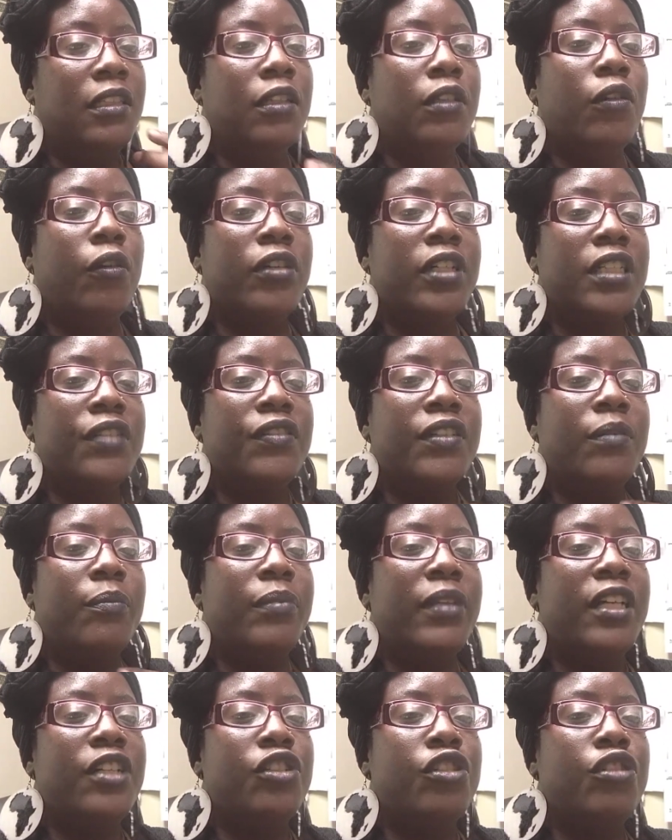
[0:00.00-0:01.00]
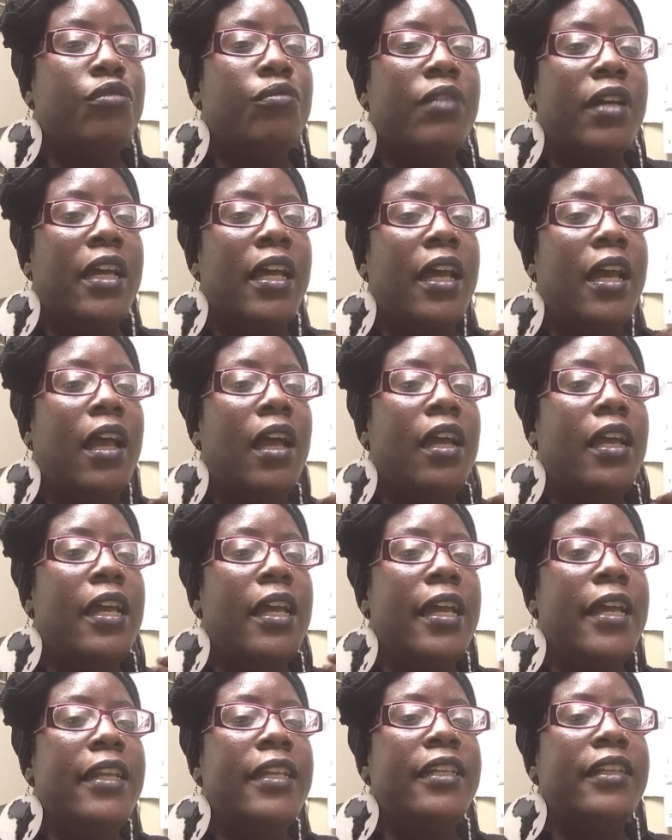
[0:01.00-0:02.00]
the Lord is going to bless you
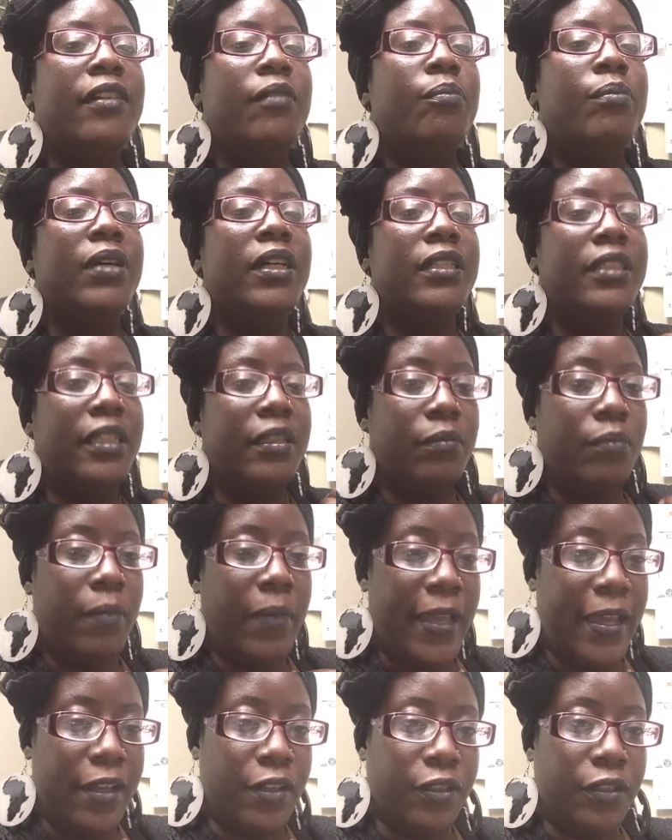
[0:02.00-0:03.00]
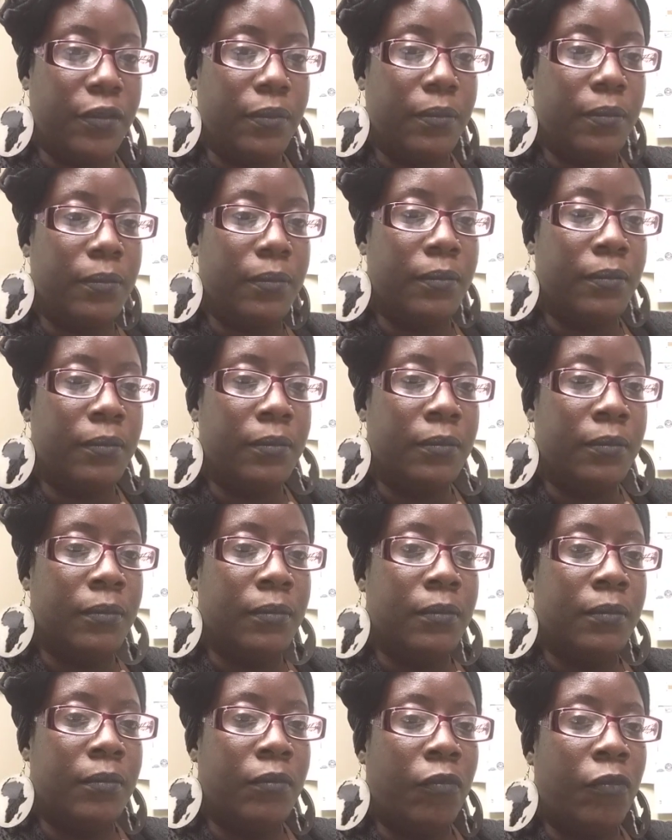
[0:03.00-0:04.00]
in an abundant manner.
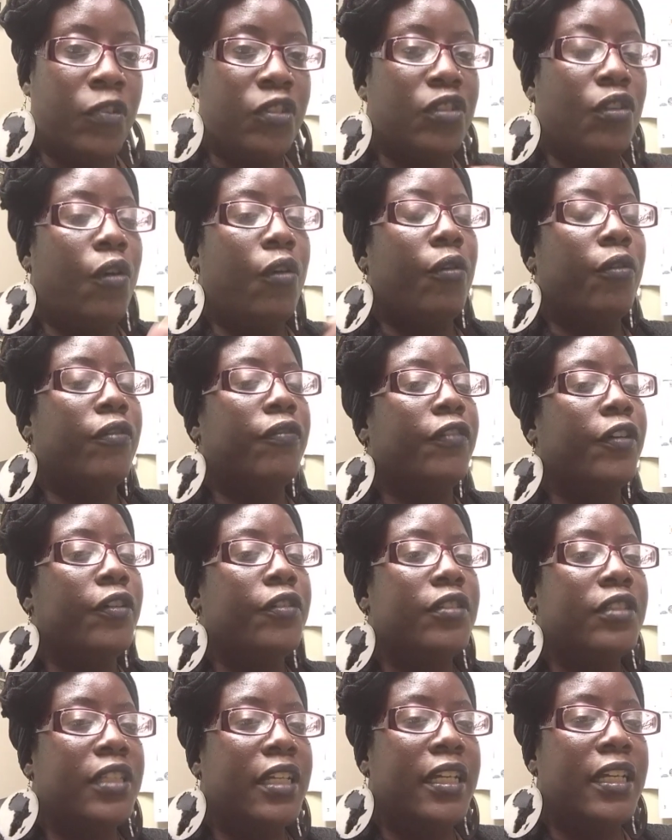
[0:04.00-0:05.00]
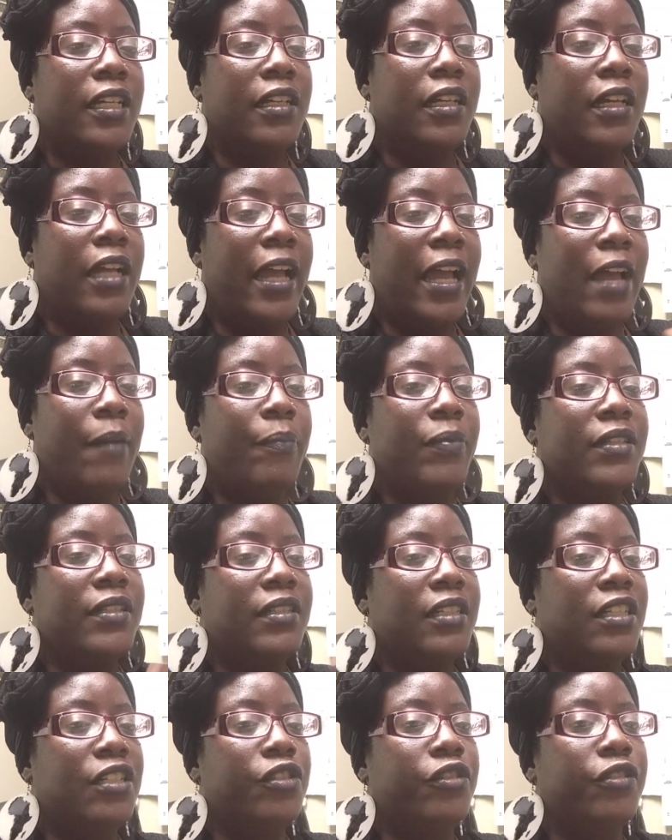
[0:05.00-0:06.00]
So first thing
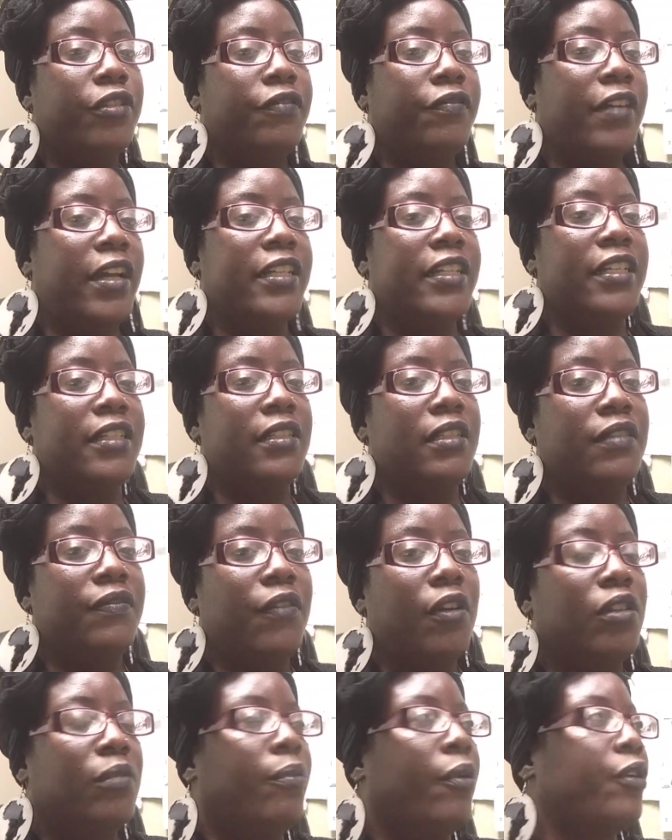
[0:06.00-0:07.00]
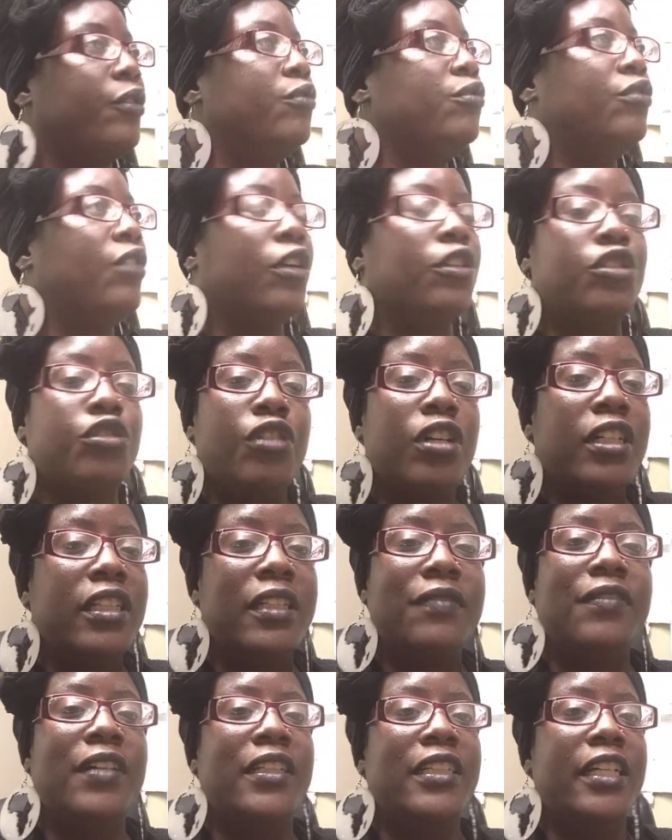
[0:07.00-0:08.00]
happens is your finances fall apart. You start
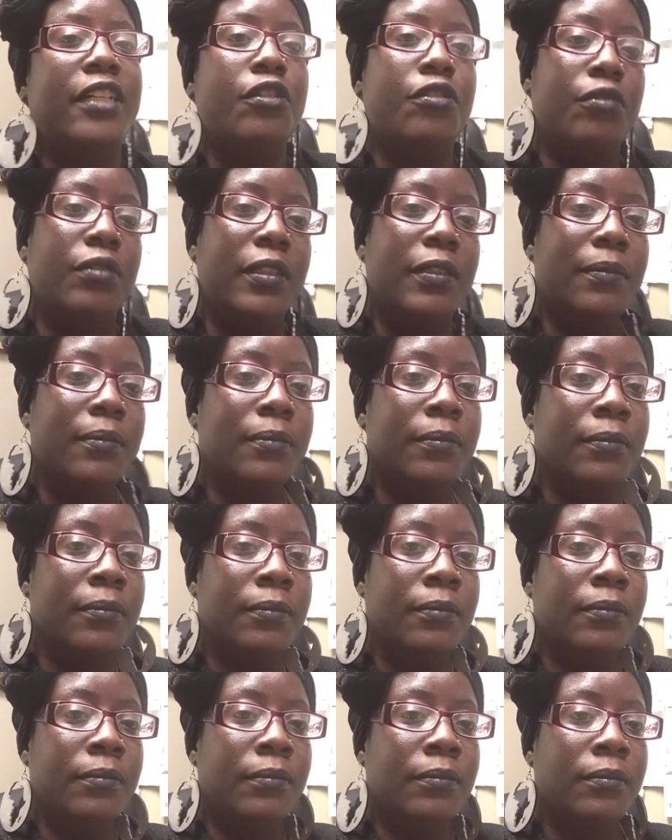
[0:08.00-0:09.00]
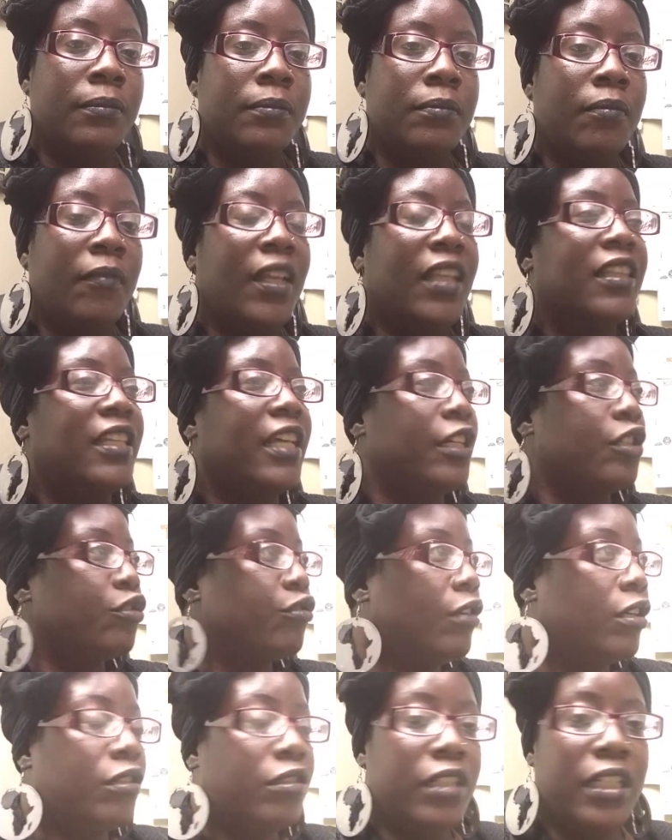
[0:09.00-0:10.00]
struggling financially. That
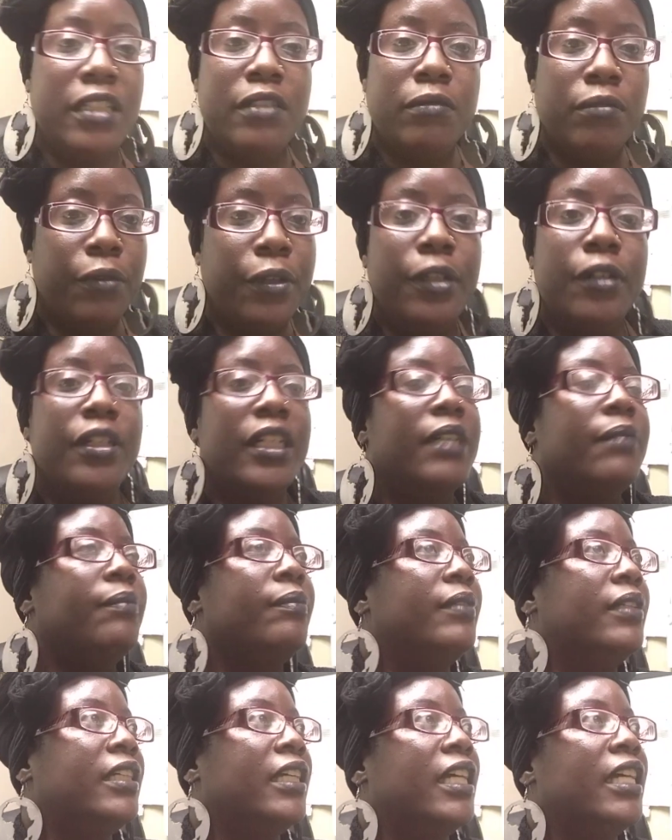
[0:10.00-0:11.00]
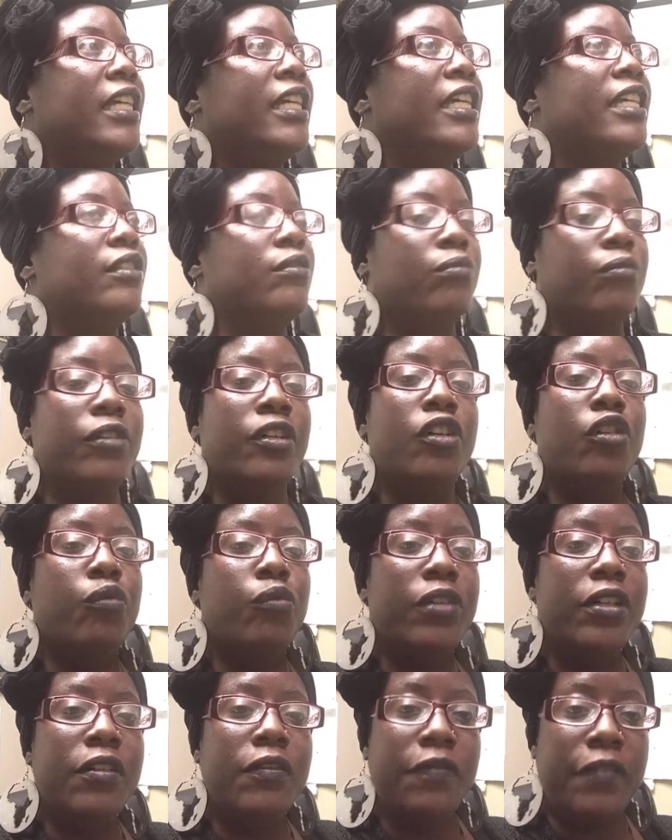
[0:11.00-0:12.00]
struggle is real. It gets real,
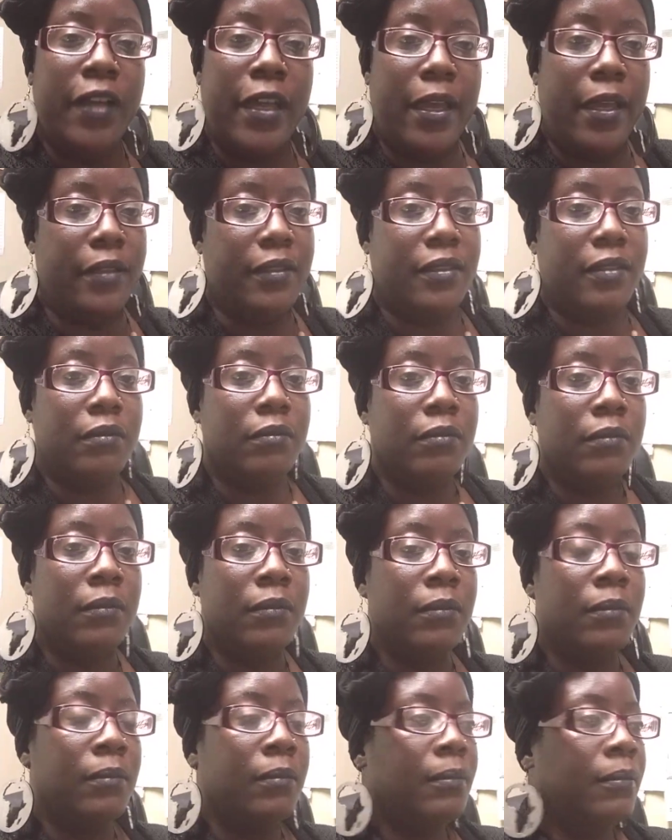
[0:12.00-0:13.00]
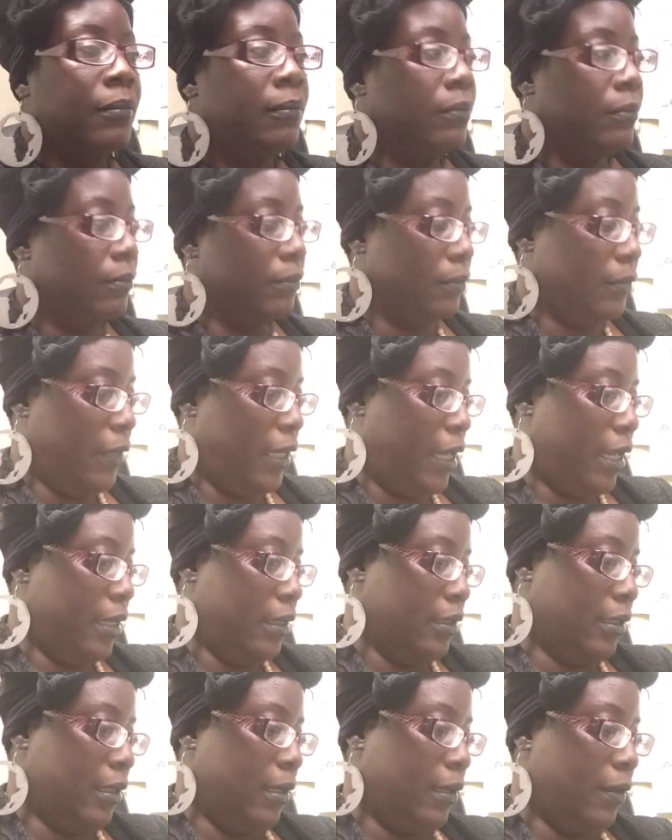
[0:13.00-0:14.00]
real fast.
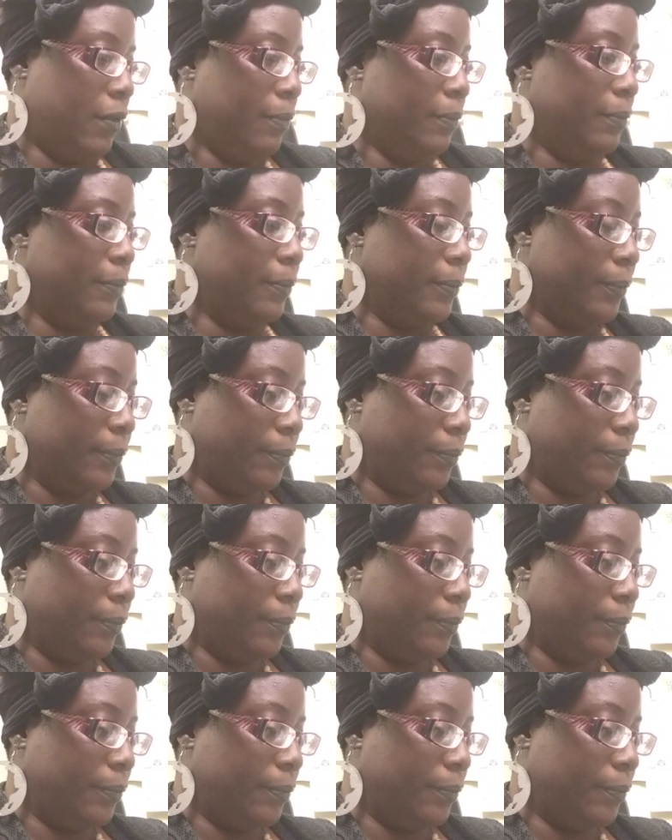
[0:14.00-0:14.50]
And